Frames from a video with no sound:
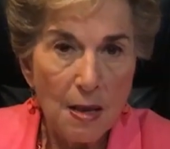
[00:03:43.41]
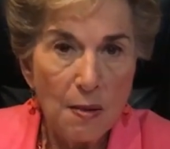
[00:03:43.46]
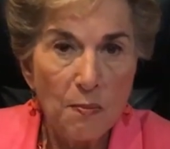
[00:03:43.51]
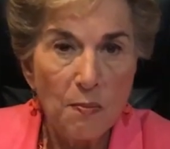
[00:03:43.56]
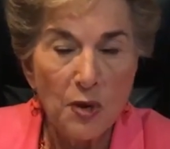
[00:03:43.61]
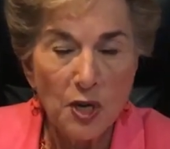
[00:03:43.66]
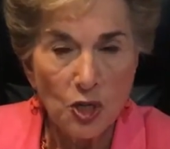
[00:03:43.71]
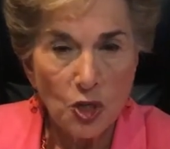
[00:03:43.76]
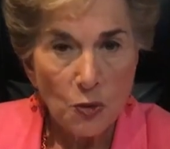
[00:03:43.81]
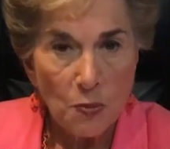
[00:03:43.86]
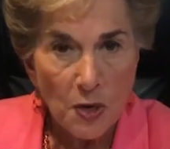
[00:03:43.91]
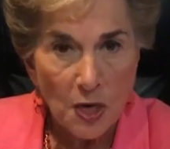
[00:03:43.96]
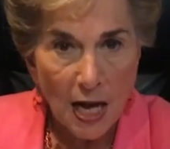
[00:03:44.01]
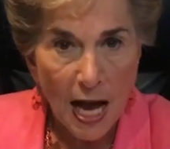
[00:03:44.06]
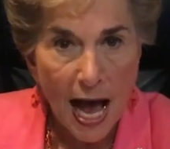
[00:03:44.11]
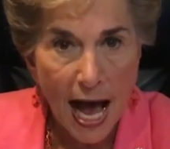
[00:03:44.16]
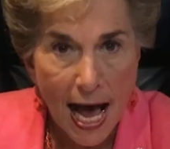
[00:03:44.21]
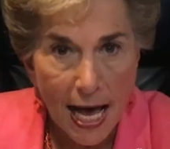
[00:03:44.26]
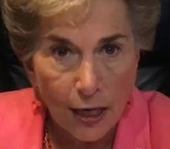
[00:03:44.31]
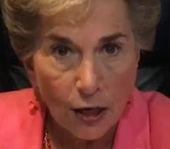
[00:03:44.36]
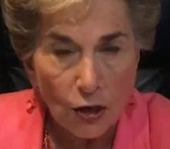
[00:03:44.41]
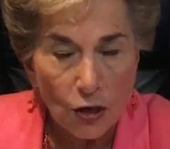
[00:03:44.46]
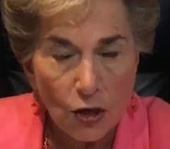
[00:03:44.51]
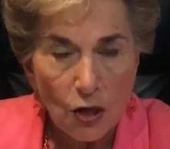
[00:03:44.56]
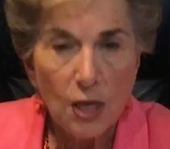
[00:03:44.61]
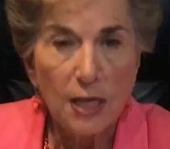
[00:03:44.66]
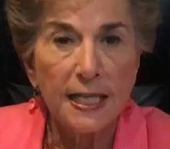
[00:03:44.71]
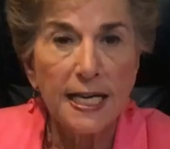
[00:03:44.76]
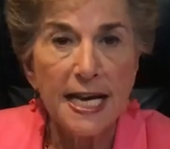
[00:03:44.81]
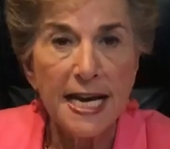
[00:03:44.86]
Mitch McConnell
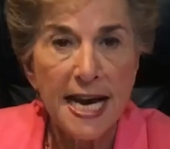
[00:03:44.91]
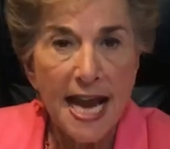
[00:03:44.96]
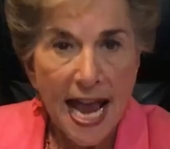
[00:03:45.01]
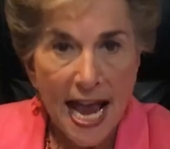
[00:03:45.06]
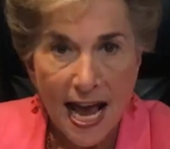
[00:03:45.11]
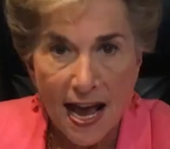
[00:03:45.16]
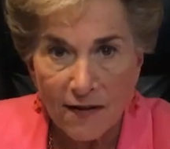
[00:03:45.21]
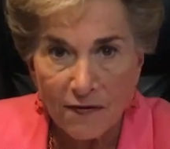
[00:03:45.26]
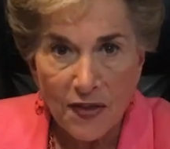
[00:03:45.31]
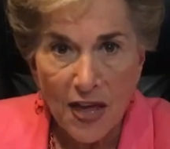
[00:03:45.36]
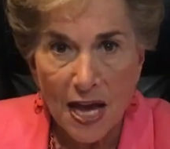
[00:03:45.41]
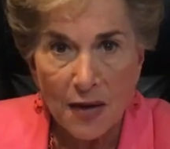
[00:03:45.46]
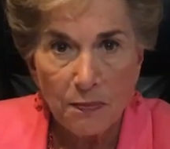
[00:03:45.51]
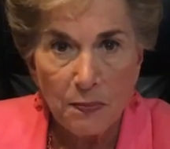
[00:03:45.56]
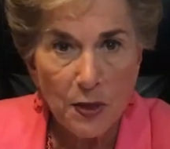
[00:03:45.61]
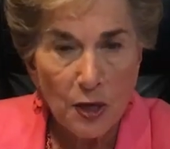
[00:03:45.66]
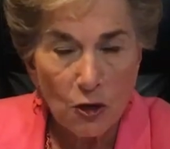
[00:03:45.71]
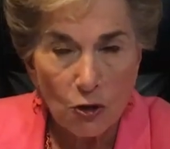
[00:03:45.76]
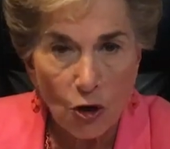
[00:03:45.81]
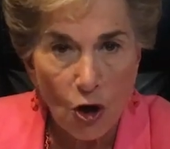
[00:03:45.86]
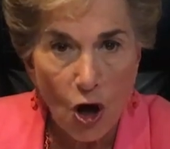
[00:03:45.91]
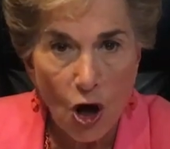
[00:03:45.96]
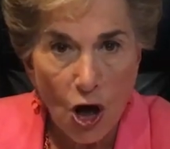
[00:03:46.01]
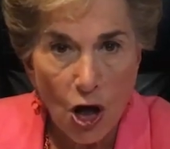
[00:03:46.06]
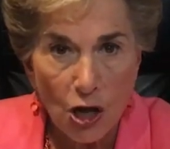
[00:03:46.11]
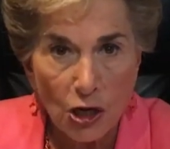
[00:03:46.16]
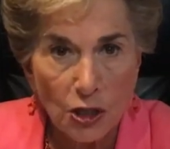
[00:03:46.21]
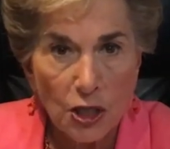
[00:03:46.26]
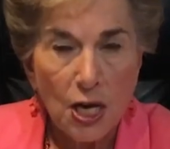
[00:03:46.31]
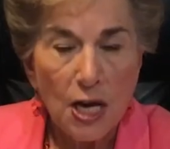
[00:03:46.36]
can have that bill
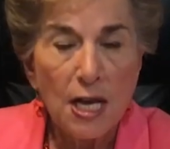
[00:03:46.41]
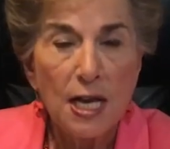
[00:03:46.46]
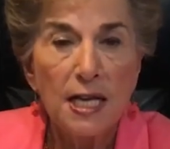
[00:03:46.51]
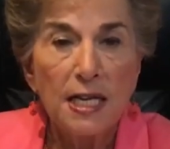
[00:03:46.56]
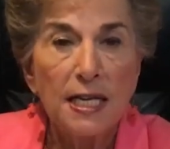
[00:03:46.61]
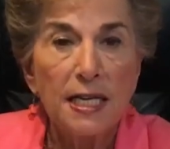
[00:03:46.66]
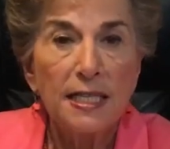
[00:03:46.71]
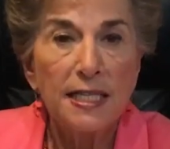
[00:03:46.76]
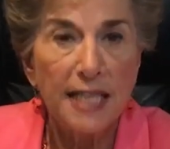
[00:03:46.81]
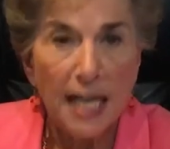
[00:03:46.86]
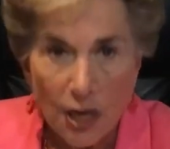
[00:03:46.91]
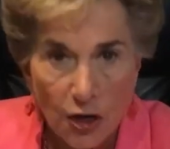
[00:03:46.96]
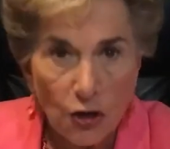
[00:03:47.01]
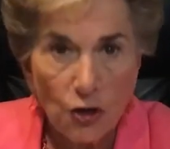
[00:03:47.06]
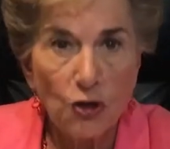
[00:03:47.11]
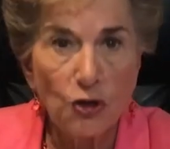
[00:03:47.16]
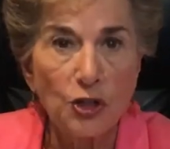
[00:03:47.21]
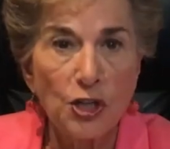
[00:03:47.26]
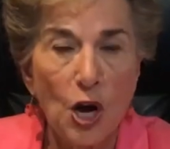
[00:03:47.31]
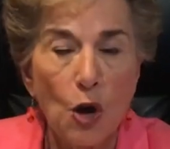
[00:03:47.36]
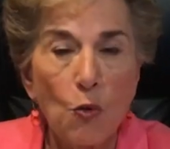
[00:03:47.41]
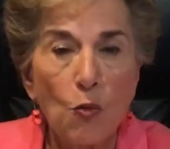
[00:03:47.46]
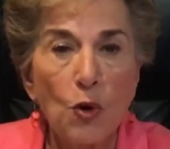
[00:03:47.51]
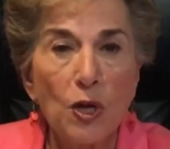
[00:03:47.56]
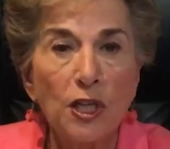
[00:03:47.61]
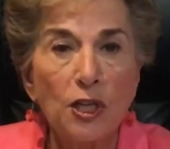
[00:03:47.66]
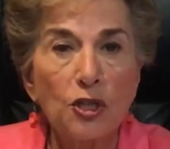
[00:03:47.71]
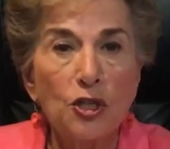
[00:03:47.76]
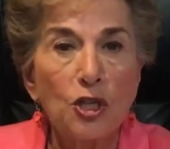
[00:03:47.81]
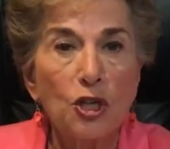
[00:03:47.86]
called. Senators are
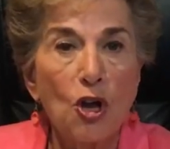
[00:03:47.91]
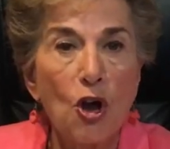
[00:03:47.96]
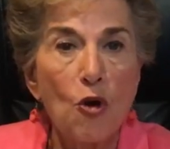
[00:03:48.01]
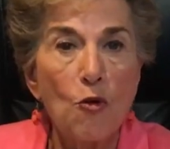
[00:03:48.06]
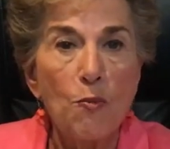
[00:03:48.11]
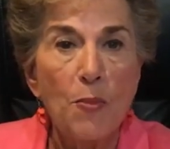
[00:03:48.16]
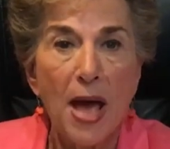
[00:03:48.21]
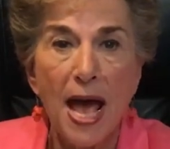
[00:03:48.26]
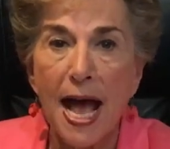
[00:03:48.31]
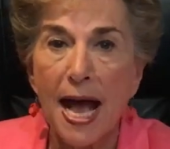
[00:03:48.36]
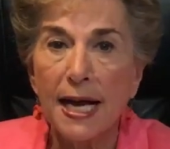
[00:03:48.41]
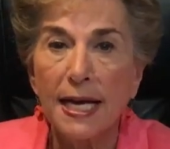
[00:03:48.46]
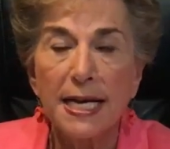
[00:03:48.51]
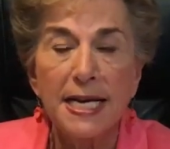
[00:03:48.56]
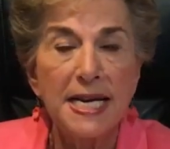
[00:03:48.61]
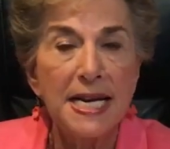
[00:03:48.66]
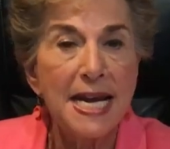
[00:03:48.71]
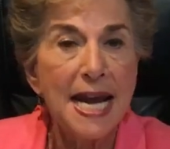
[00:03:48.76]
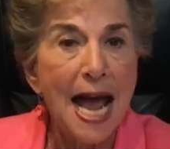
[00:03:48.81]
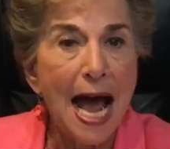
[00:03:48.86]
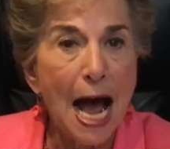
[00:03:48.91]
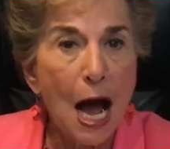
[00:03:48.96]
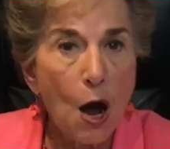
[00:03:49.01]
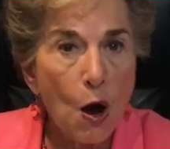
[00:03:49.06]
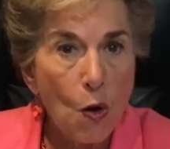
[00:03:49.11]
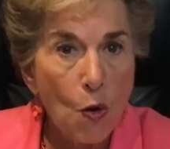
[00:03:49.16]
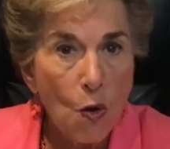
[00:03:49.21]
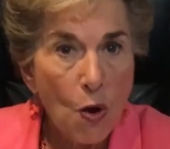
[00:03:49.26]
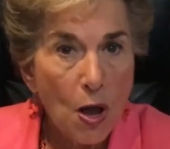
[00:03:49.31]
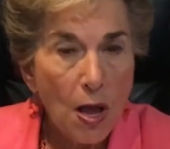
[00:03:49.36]
willing to go back
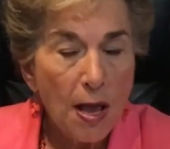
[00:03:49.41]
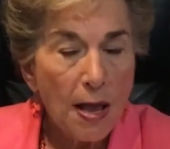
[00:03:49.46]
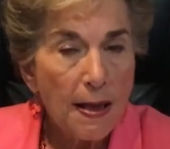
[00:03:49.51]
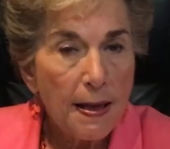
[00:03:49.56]
now,